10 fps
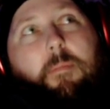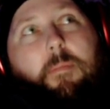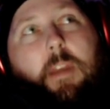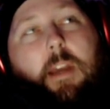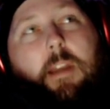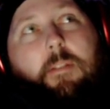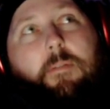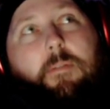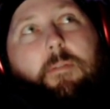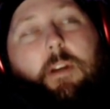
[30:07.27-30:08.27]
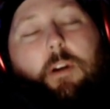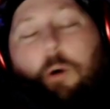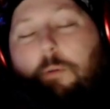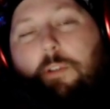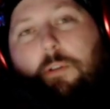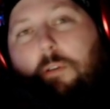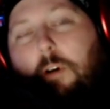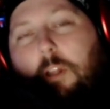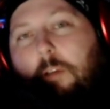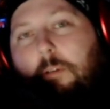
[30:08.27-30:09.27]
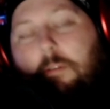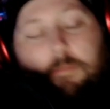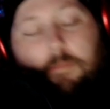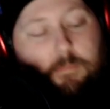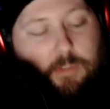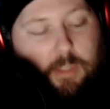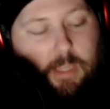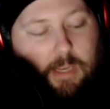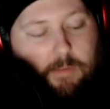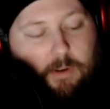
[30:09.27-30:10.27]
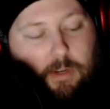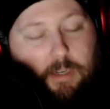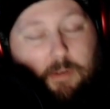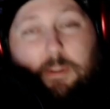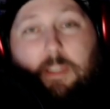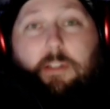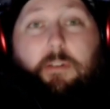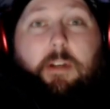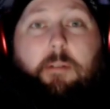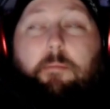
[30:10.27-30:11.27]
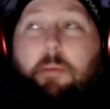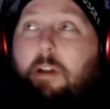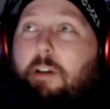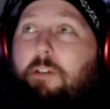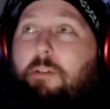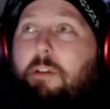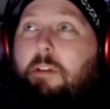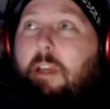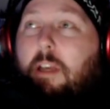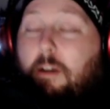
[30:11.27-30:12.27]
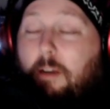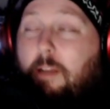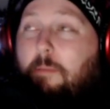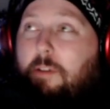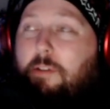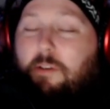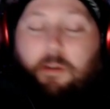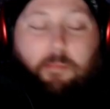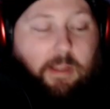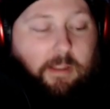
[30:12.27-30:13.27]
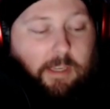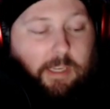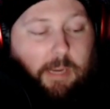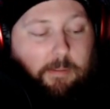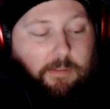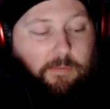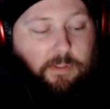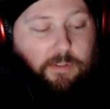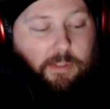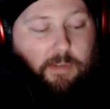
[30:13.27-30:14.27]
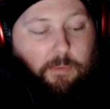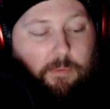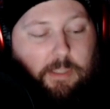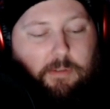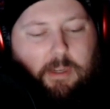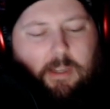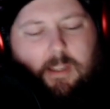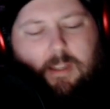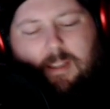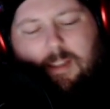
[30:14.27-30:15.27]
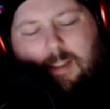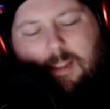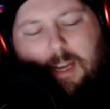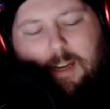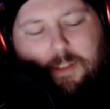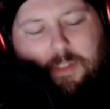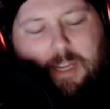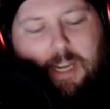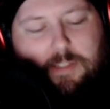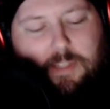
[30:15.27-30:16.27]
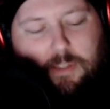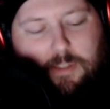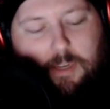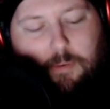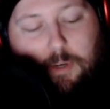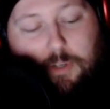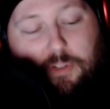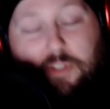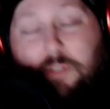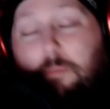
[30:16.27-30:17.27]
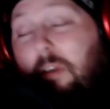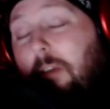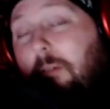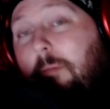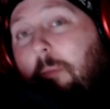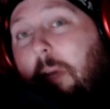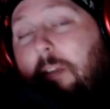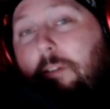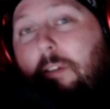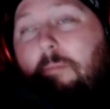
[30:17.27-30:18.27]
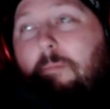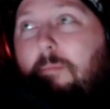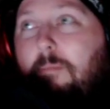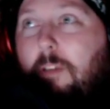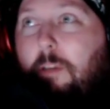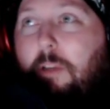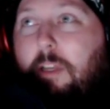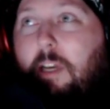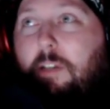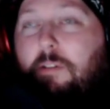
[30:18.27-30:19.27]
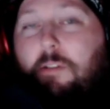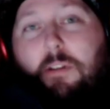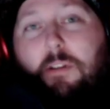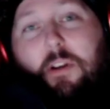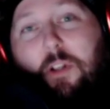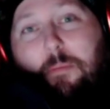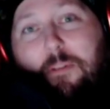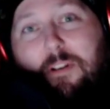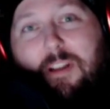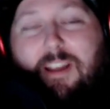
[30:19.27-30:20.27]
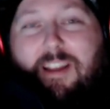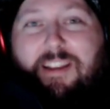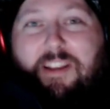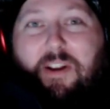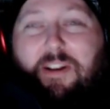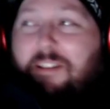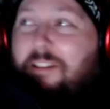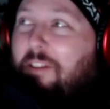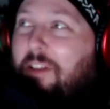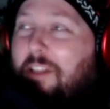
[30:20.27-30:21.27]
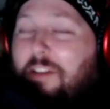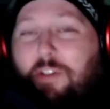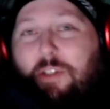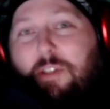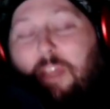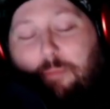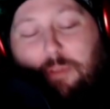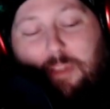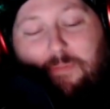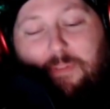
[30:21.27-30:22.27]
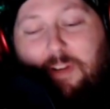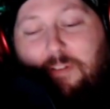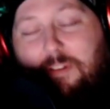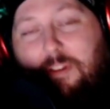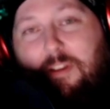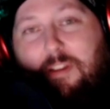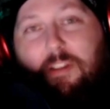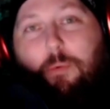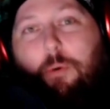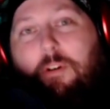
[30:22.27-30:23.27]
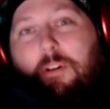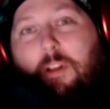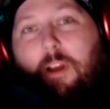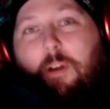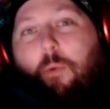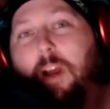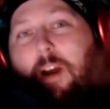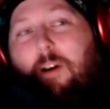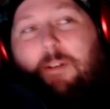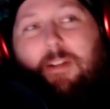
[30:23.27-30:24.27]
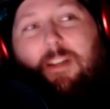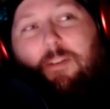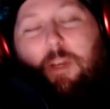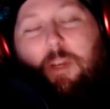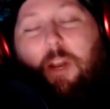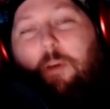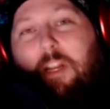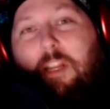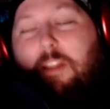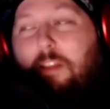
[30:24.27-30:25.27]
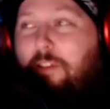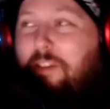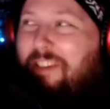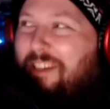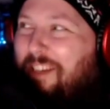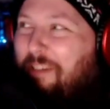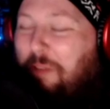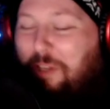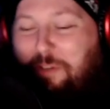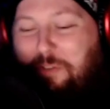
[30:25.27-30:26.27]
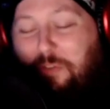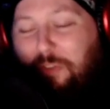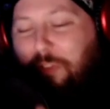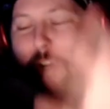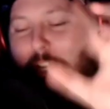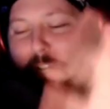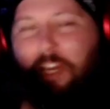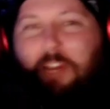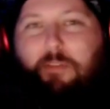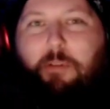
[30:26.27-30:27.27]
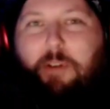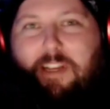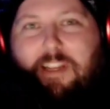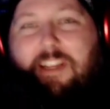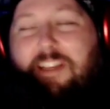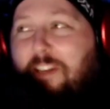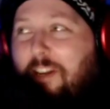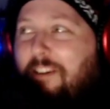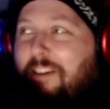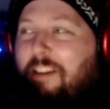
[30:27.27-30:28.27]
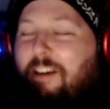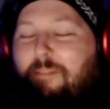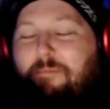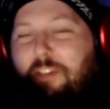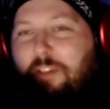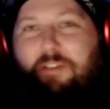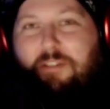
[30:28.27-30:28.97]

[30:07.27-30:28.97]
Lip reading: they're old school Hollywood, so they have an idea of what they're doing. But I am concerned about their gaming division stuff, what they're doing. I think AT&T want to just disappear back as a communications conglomerate. You know, I think they put their finger in the water and like, wow, we don't want any of this because there's Snyder Cut everywhere. You know, and just